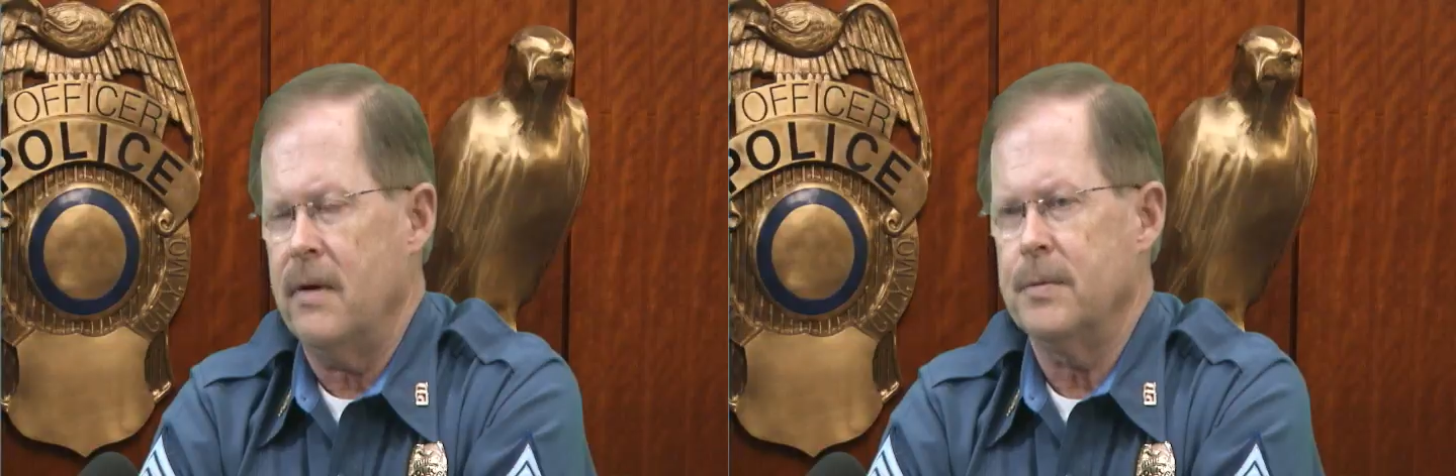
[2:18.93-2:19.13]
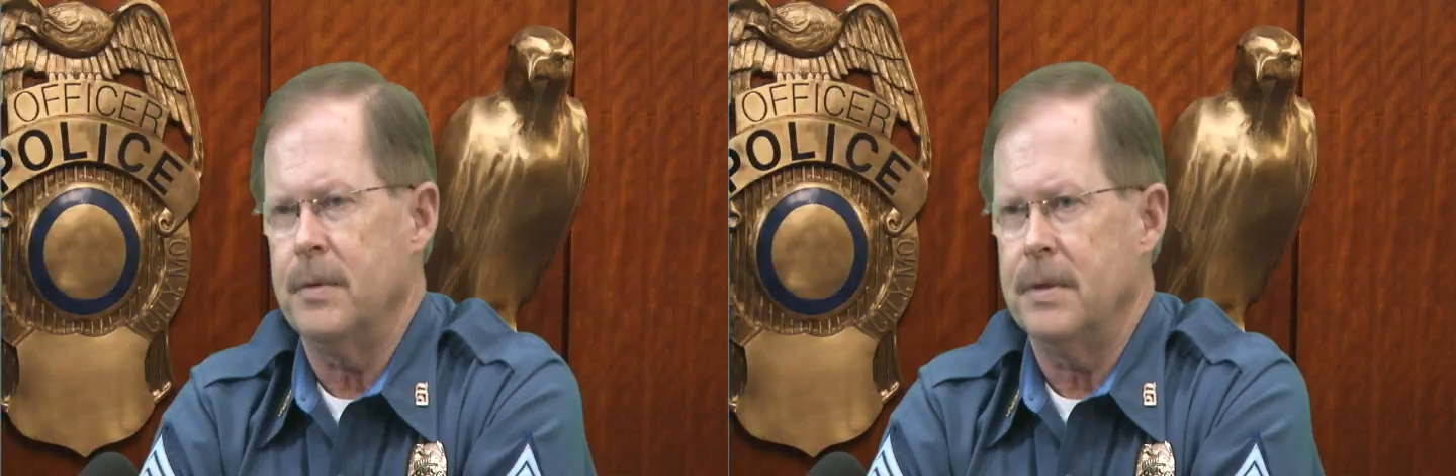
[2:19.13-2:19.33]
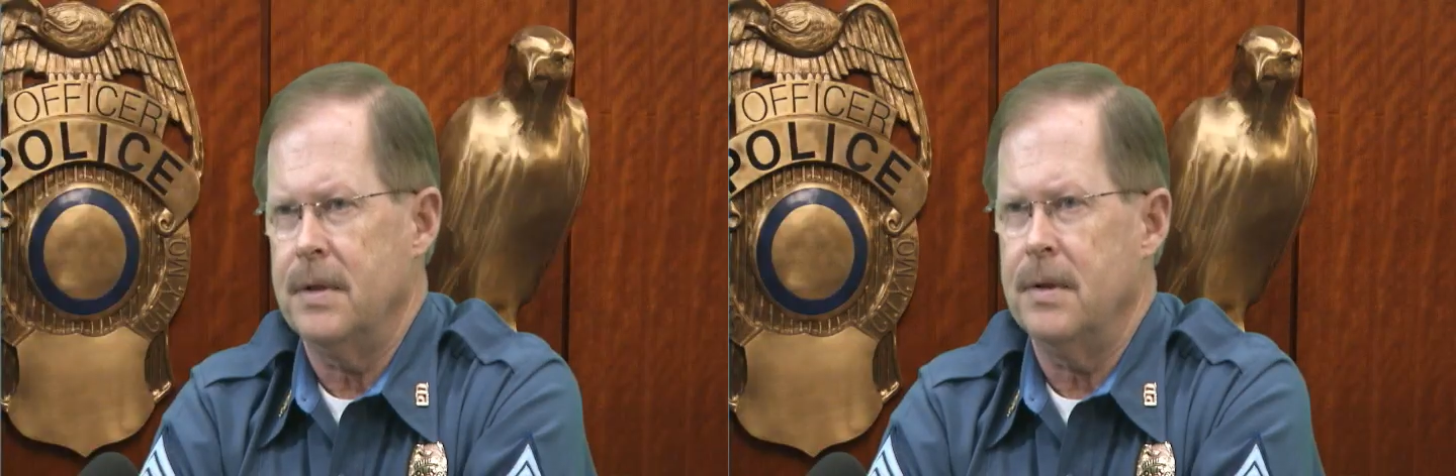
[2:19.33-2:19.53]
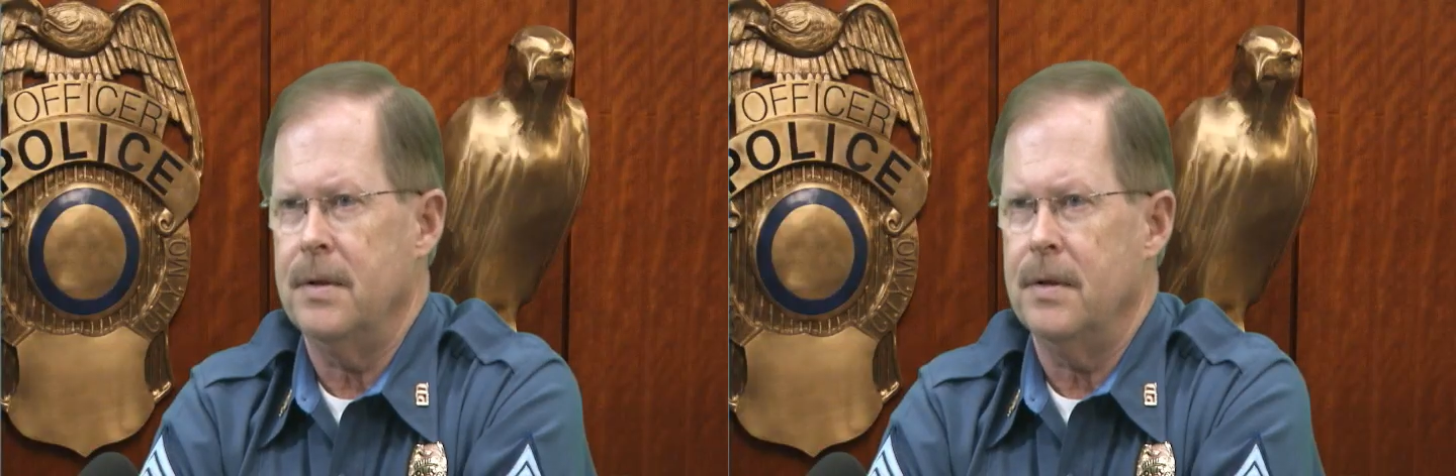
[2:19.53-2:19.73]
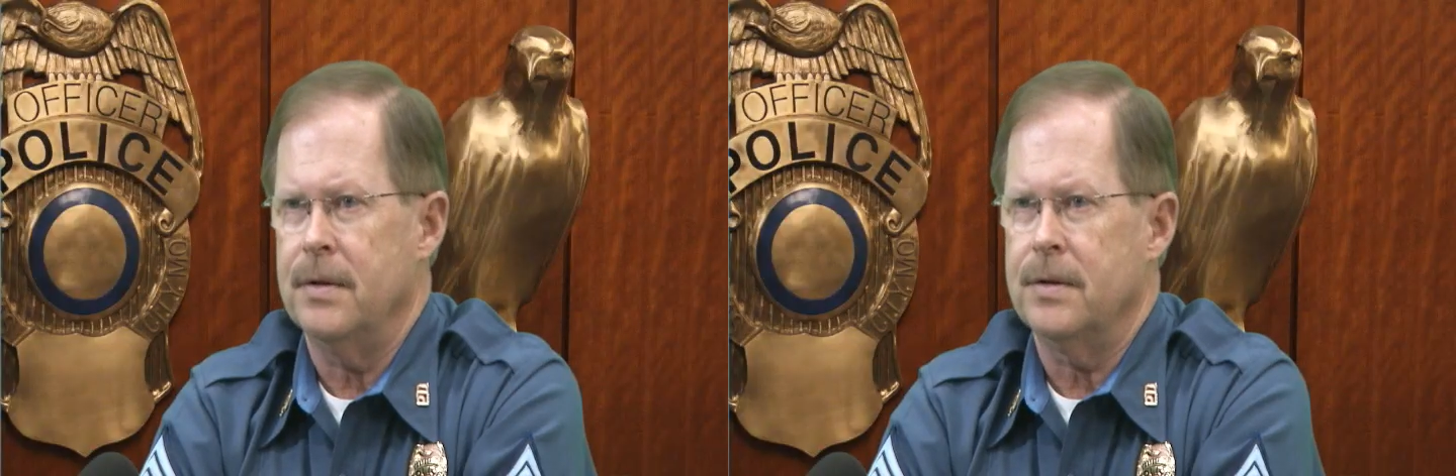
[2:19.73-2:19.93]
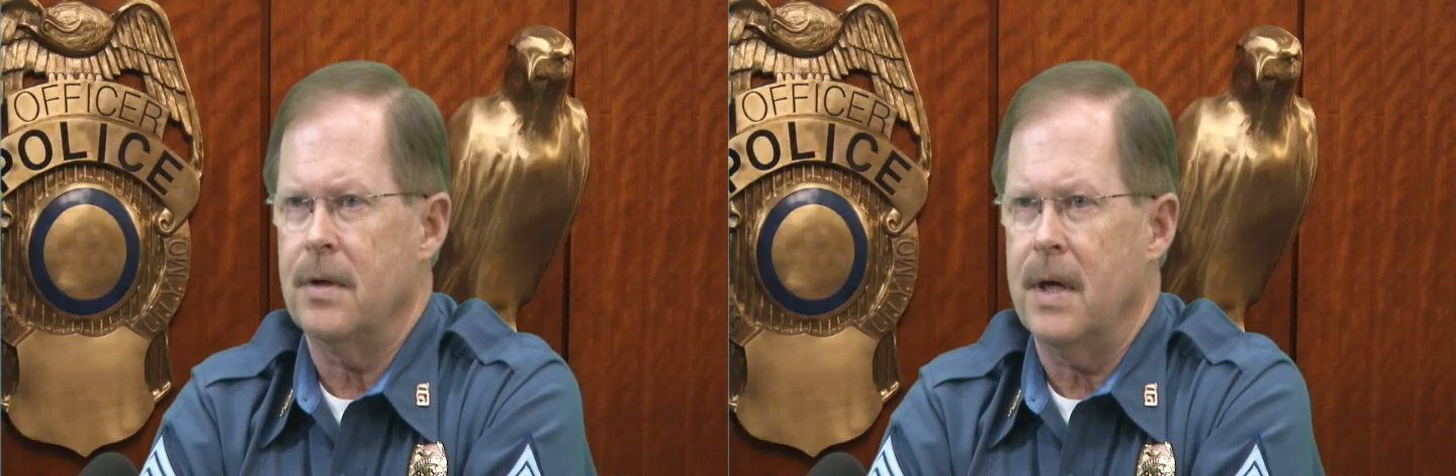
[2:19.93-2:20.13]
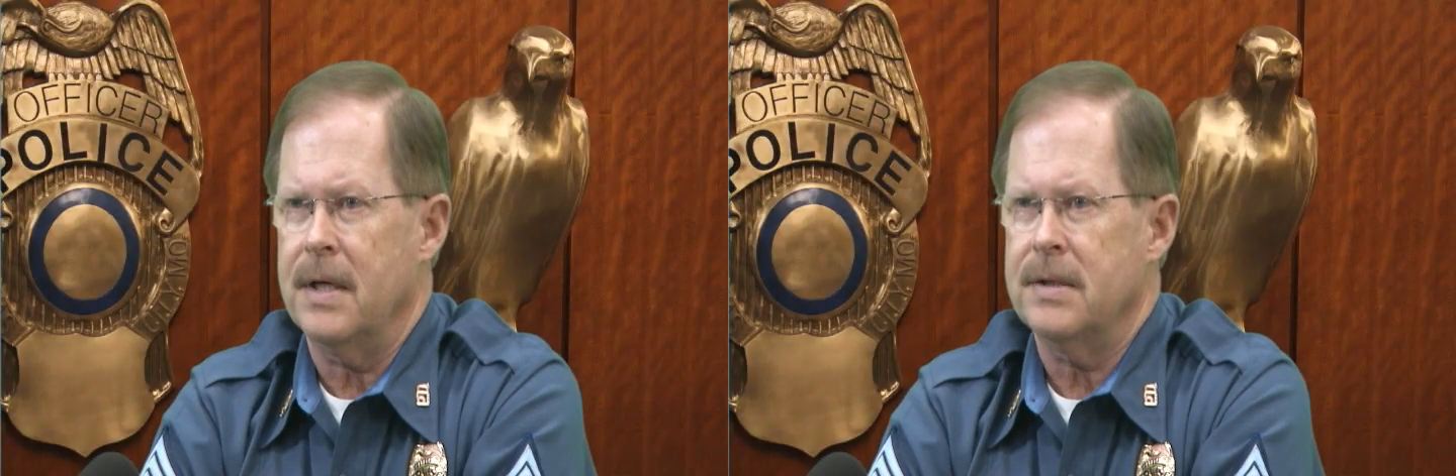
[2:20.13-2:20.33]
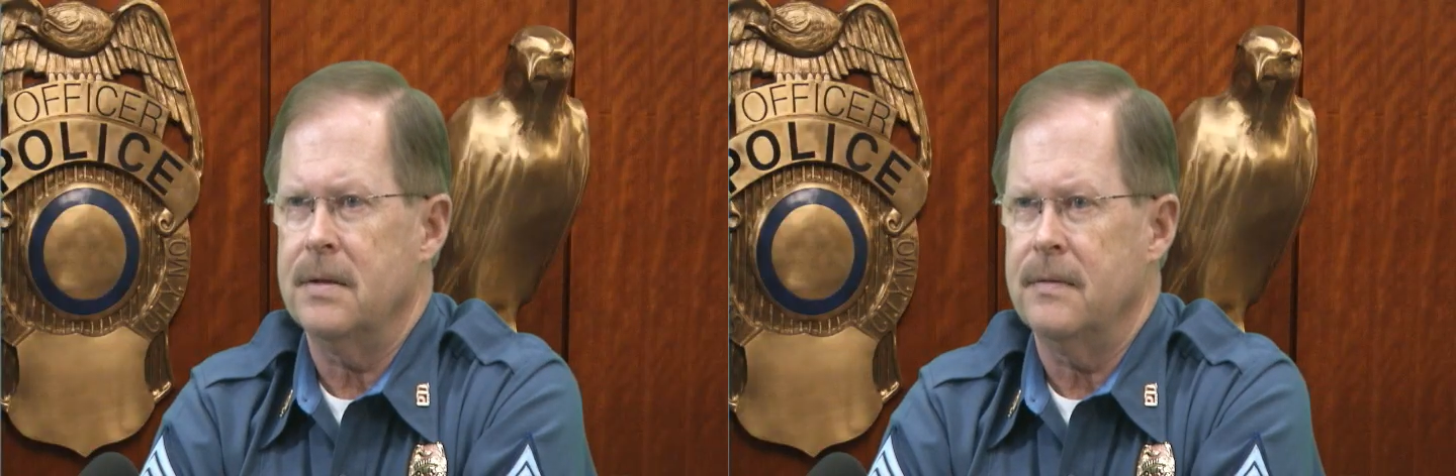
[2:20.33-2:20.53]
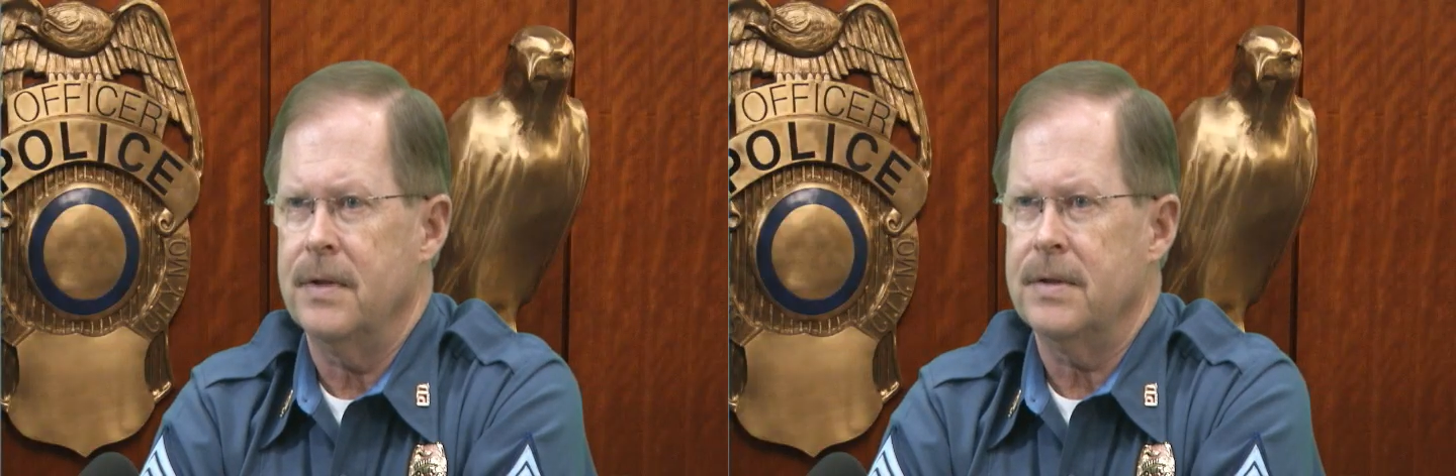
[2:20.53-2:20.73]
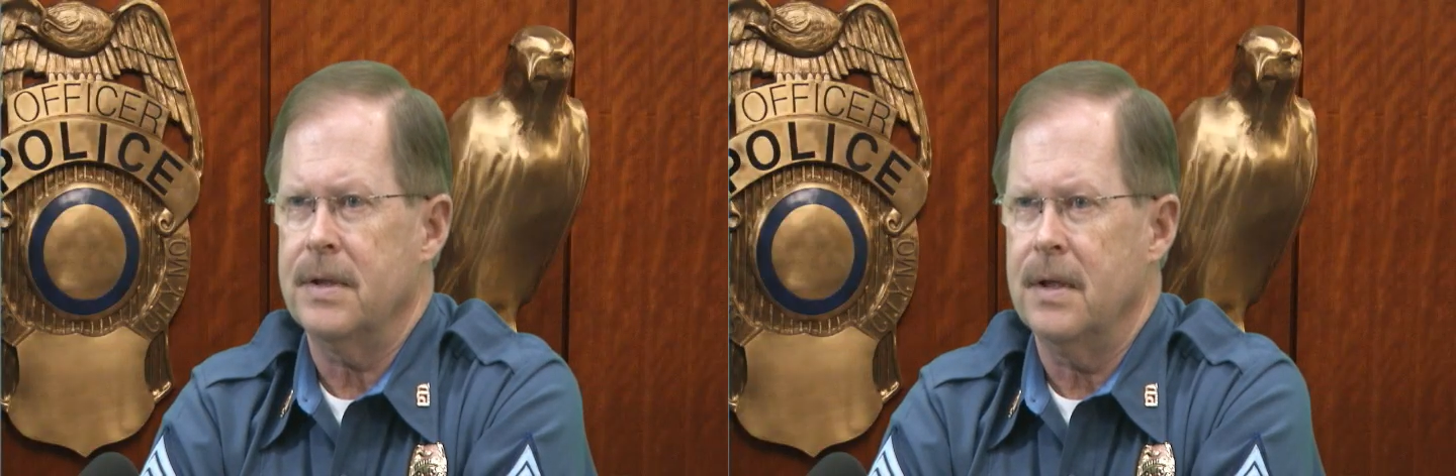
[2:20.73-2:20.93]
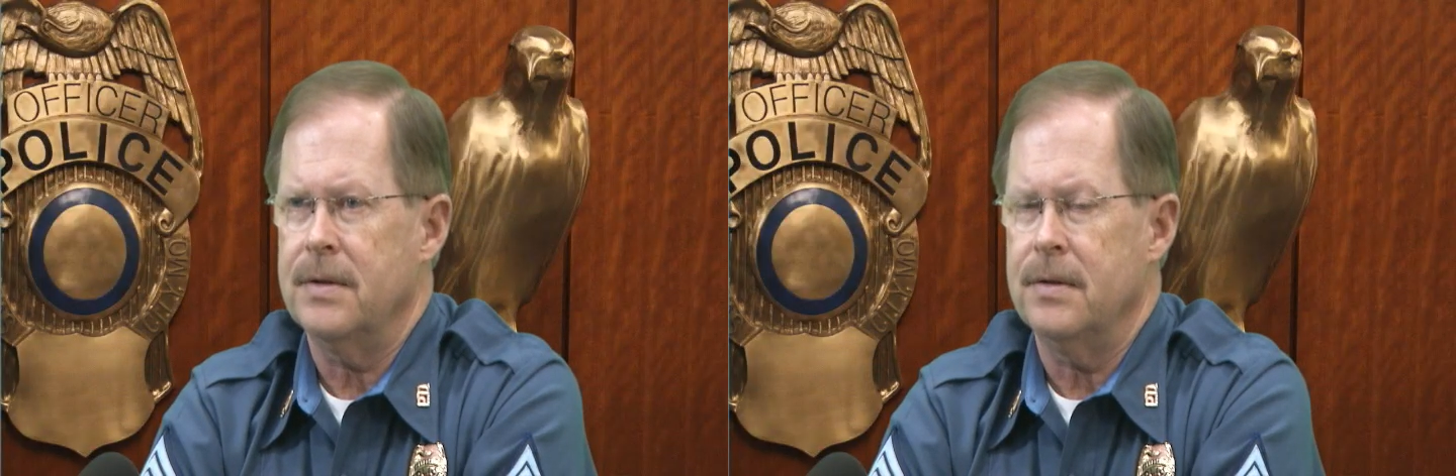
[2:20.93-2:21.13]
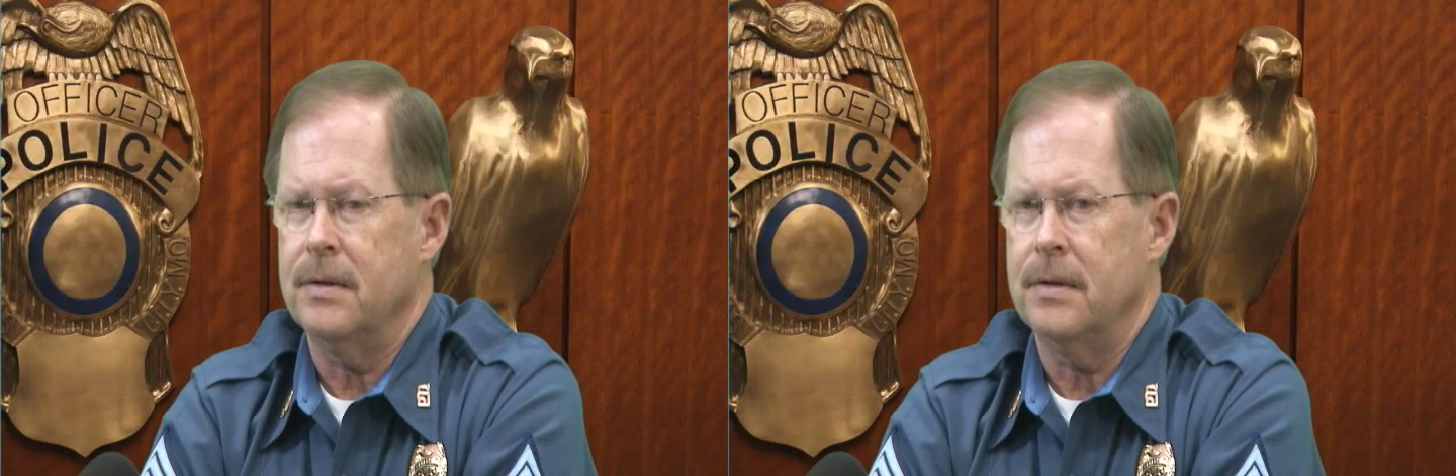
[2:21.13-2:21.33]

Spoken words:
I spent 10 years in our Accident Investigation